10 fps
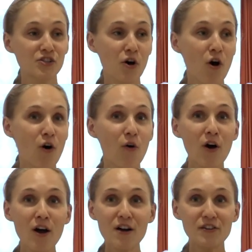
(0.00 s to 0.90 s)
So
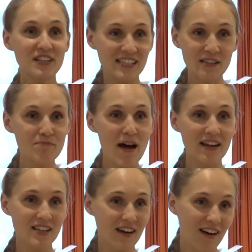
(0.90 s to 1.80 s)
doesn't
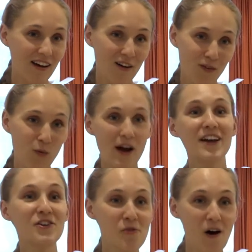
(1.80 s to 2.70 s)
matter
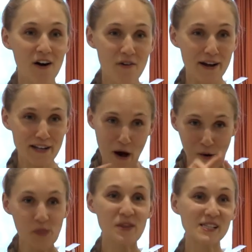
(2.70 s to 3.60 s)
where you are right now
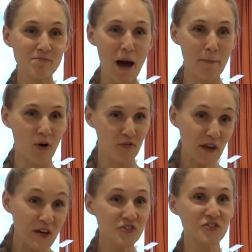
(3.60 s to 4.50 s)
on this map of
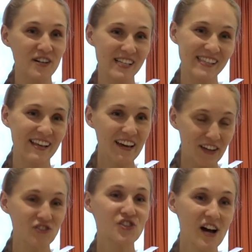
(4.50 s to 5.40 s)
interest
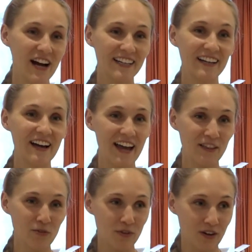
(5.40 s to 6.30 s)
in China and